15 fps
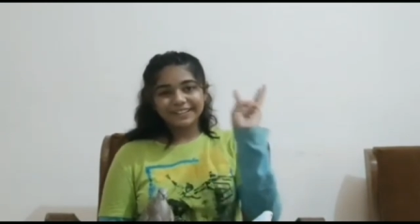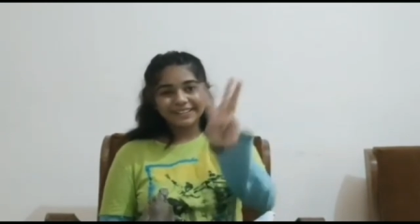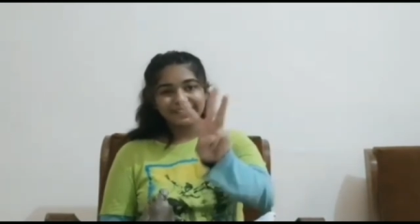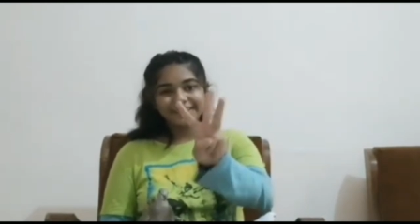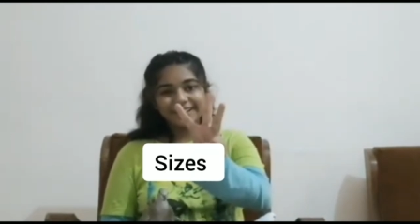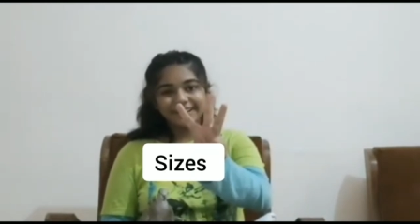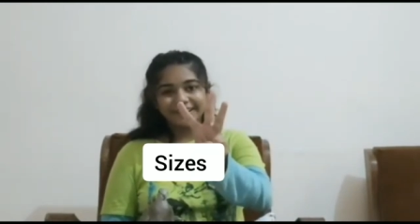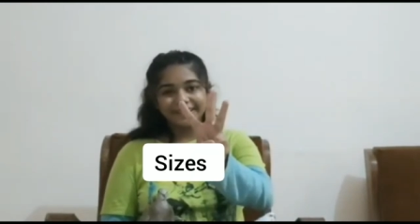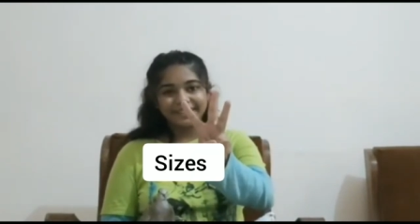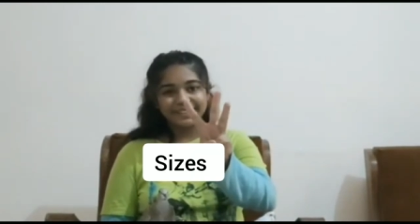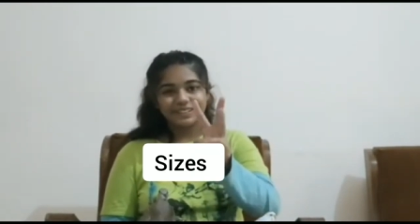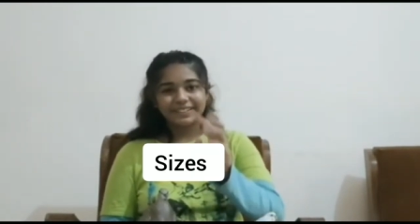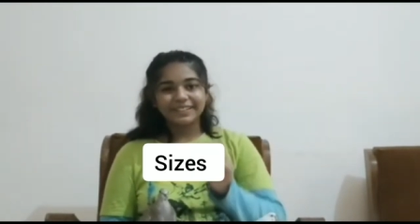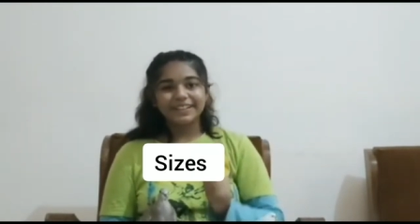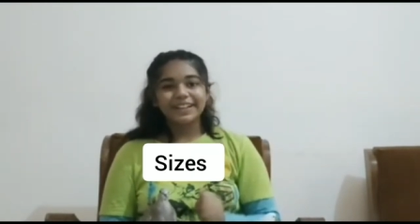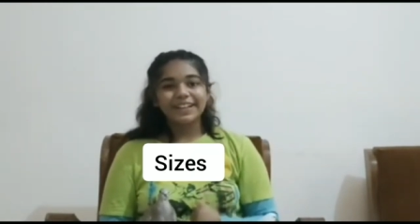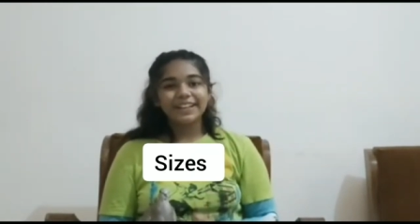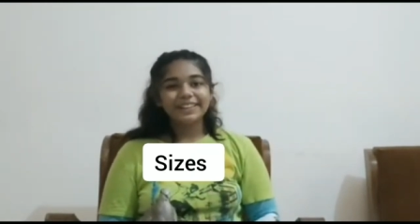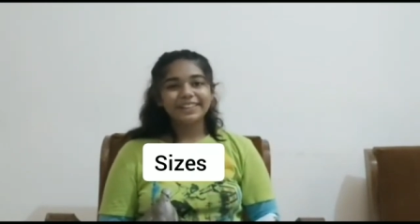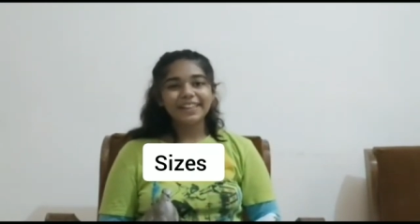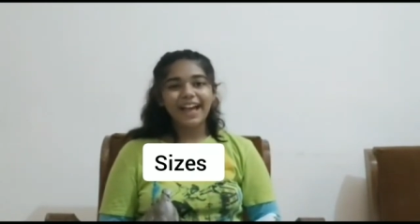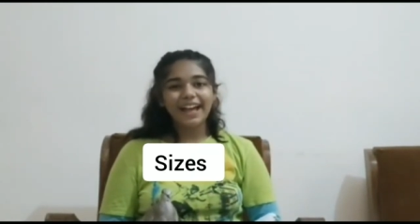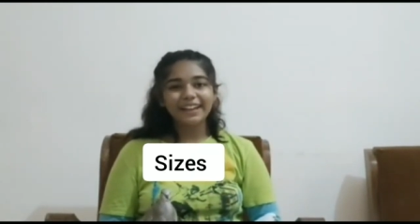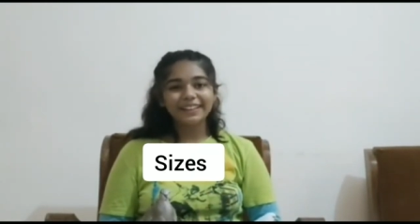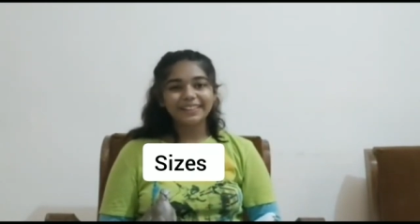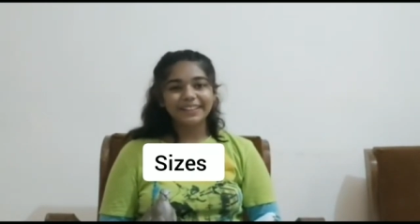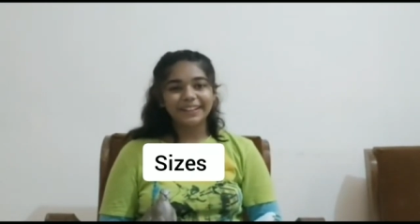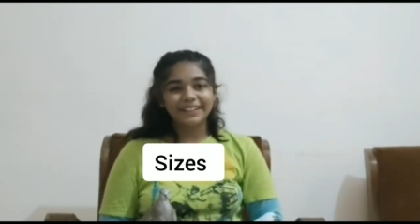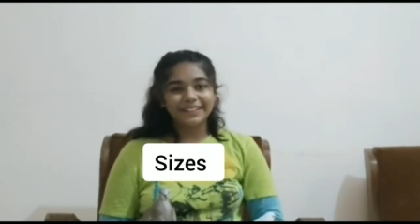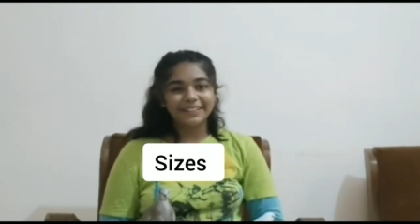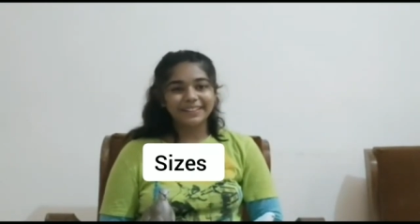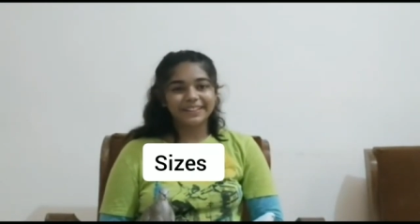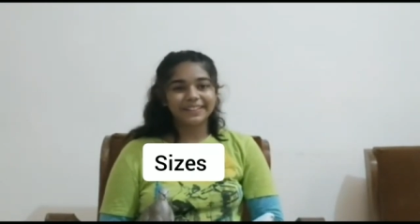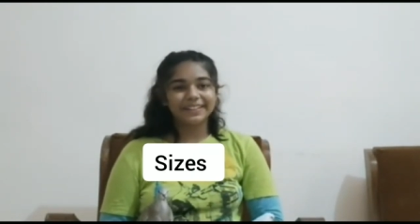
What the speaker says: Third, sizes.